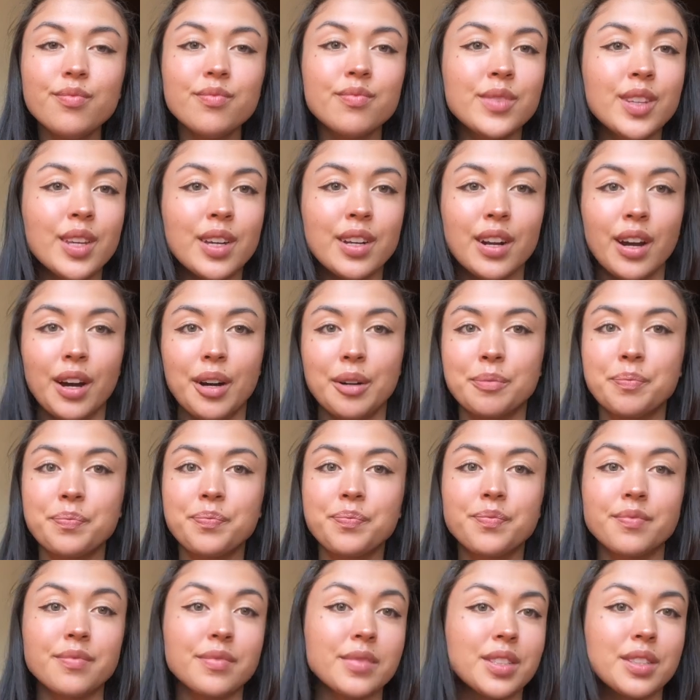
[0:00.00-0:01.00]
you know,
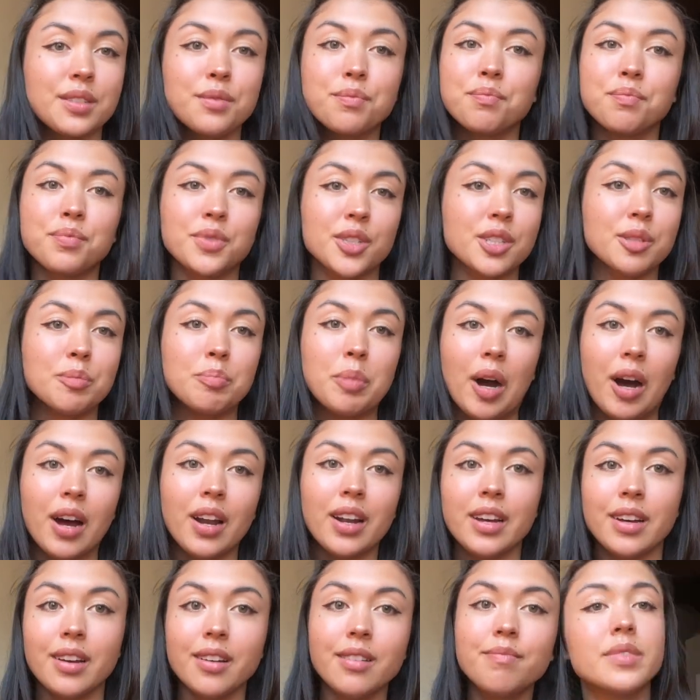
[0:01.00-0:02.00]
just bought
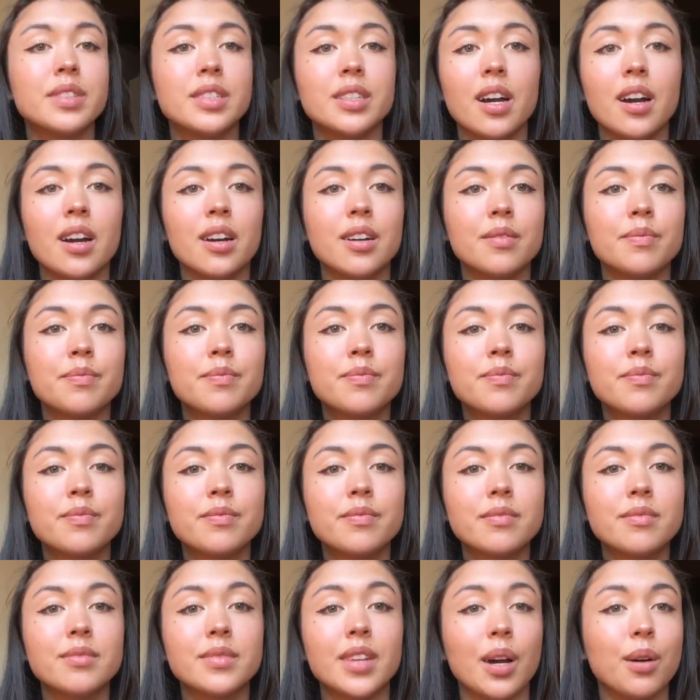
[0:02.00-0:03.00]
it. Yeah,
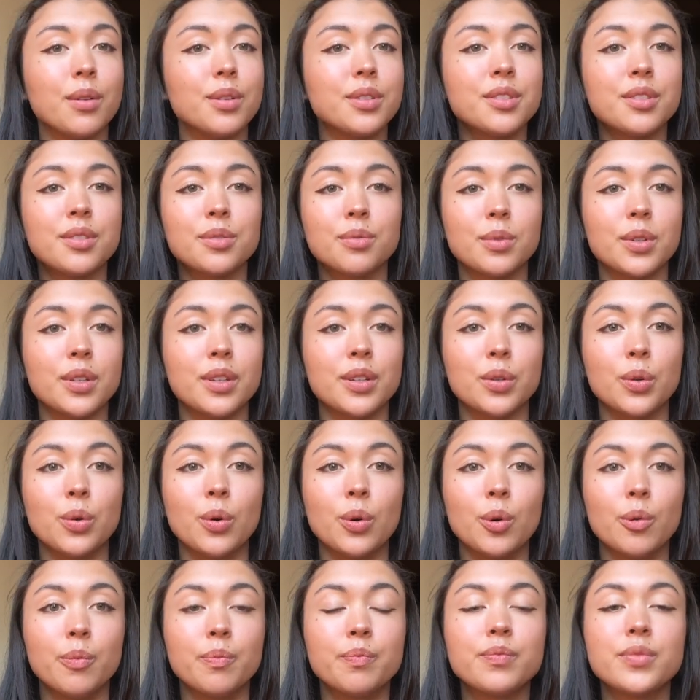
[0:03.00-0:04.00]
that was just really
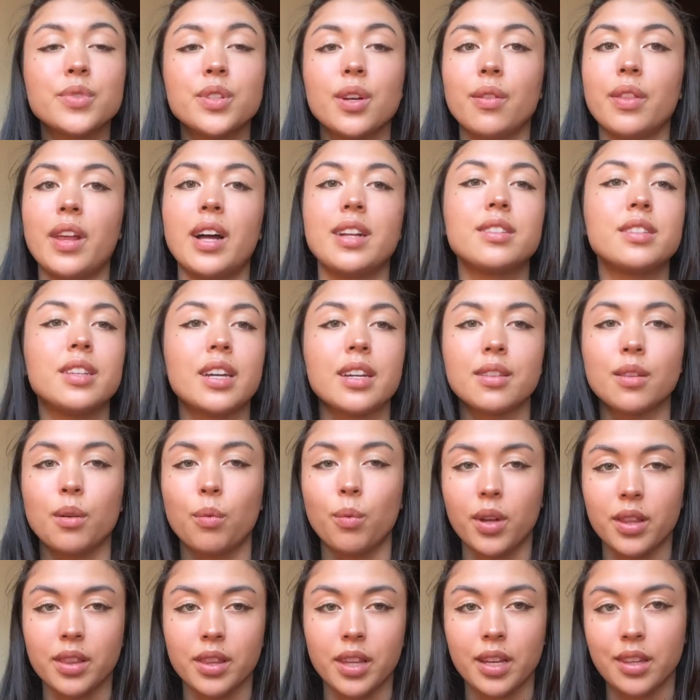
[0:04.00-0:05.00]
cool. So that's like the
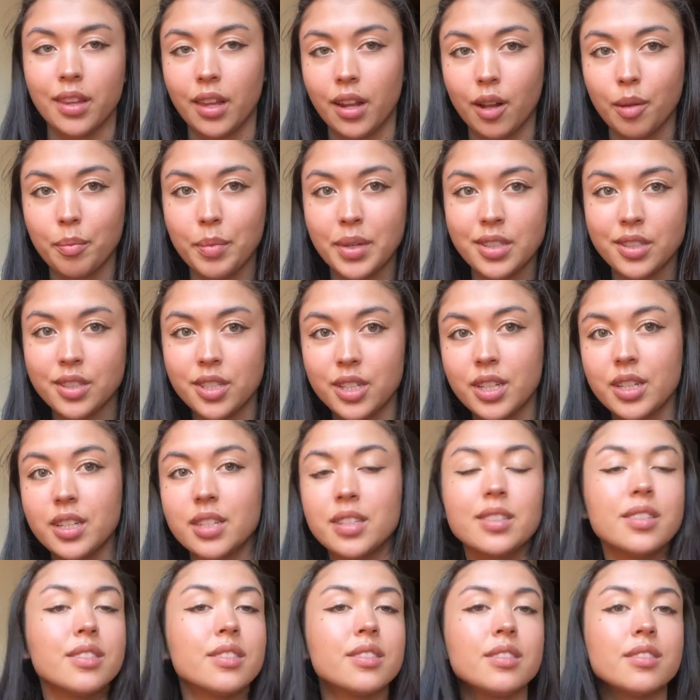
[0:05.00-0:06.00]
one thing that I'll
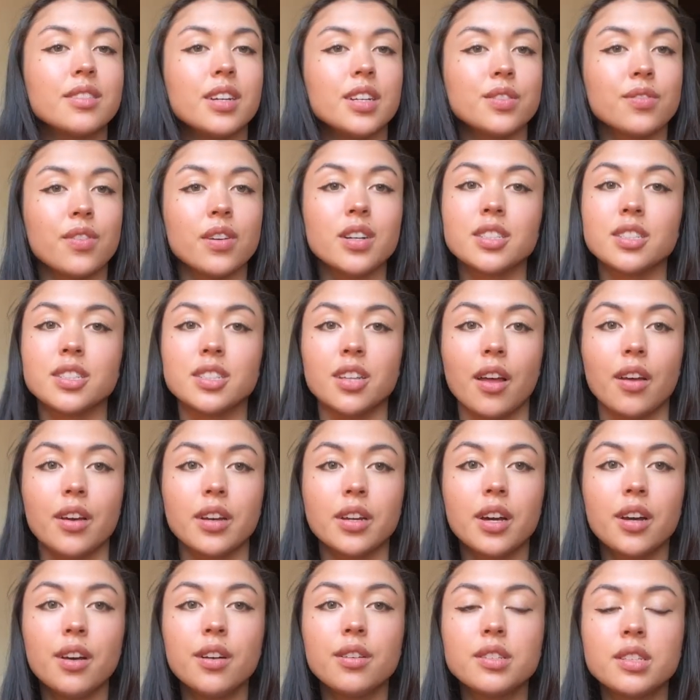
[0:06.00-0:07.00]
mention as far as selling
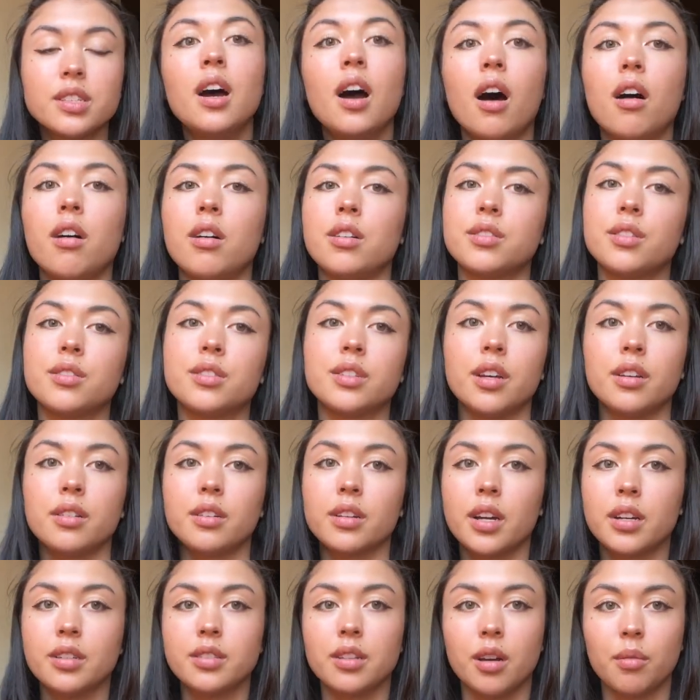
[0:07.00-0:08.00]
goes. I'll also tell you
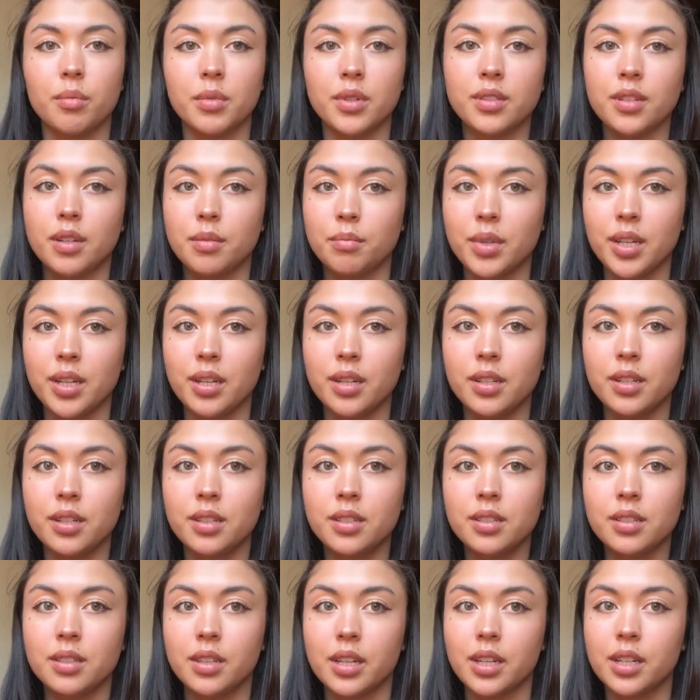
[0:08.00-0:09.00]
guys how much I made,
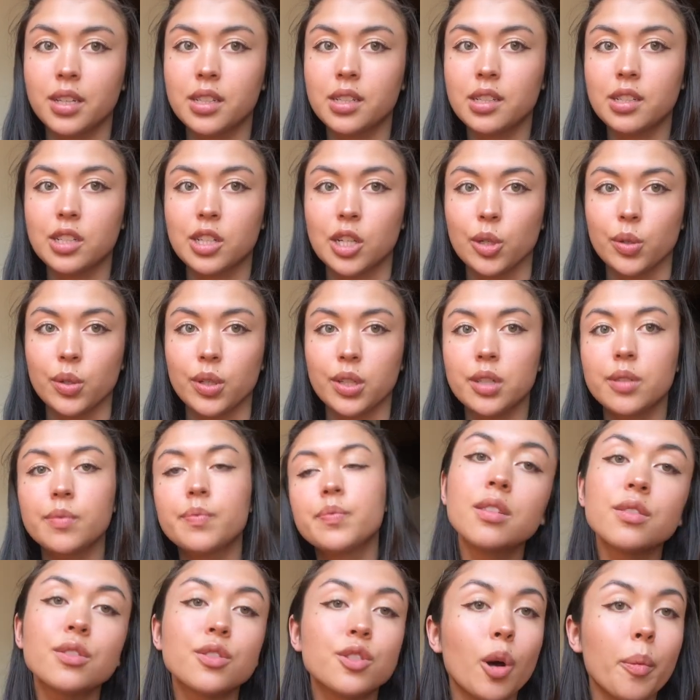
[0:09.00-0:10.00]
like total.
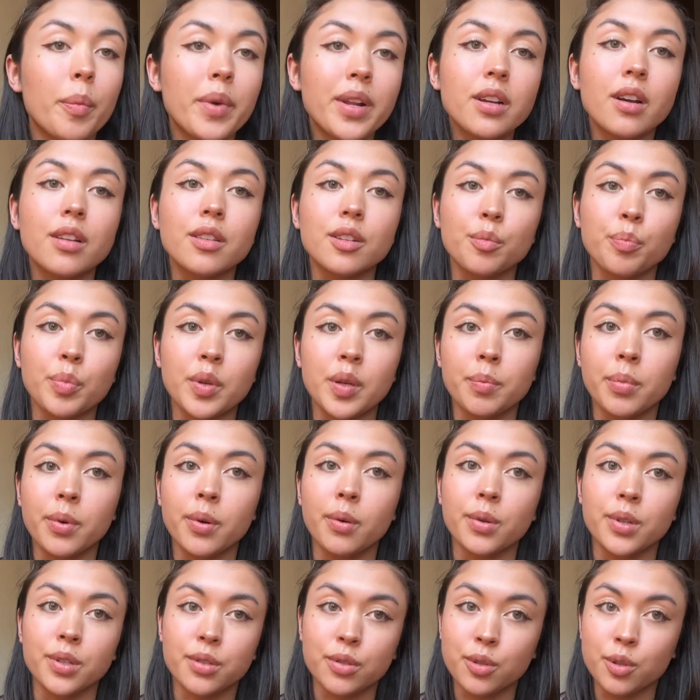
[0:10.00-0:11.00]
So many other people
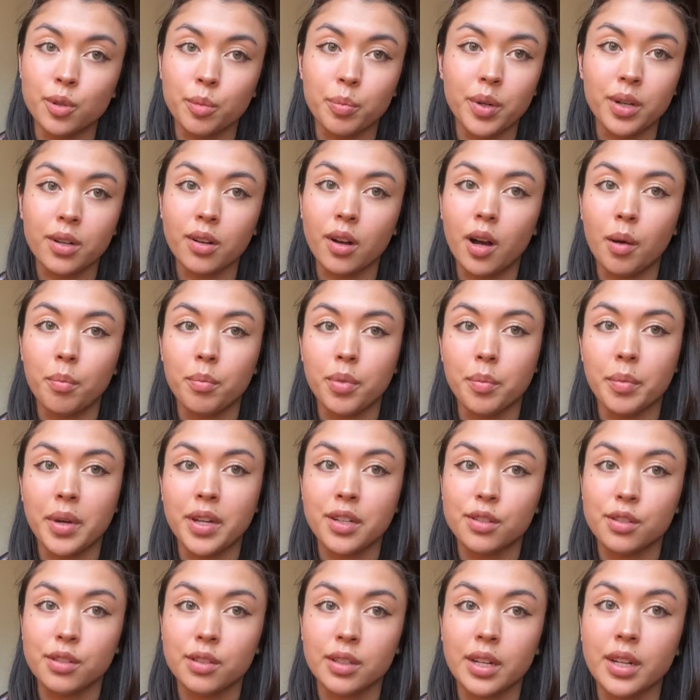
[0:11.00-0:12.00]
were super
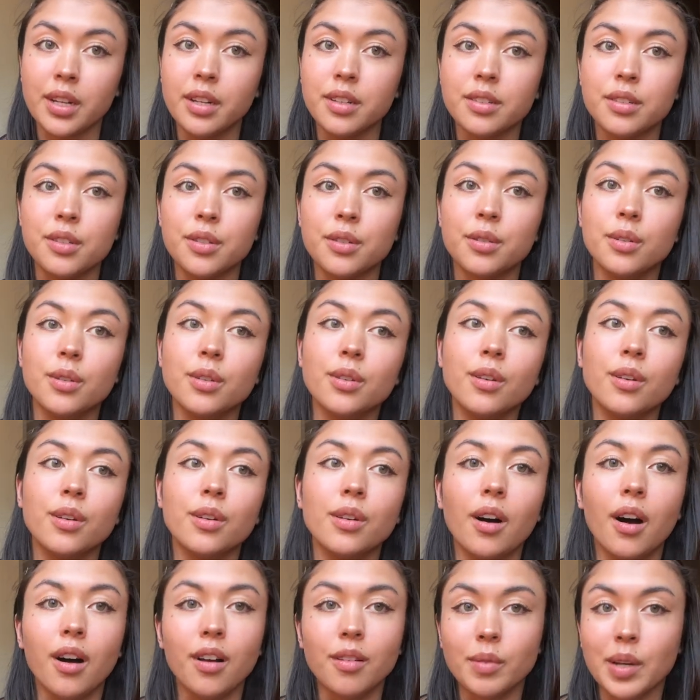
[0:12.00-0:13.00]
complimentary to
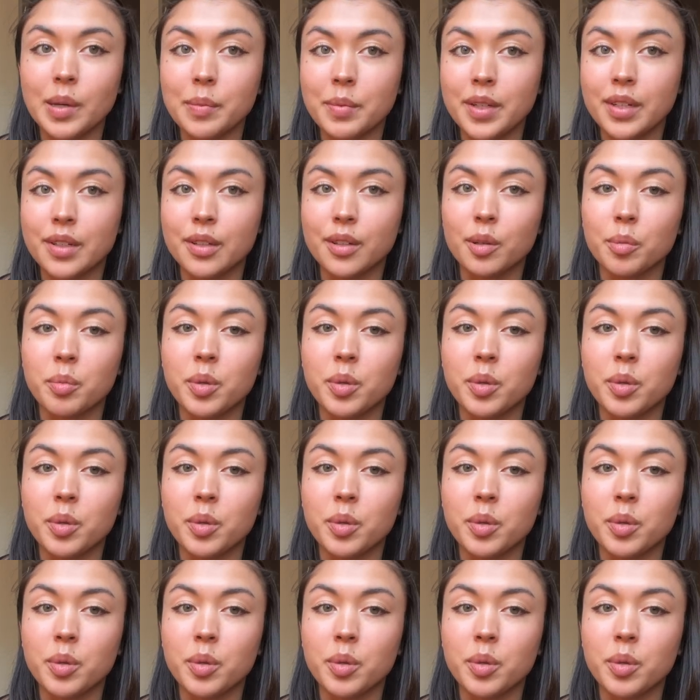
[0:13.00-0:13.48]
all my Minigru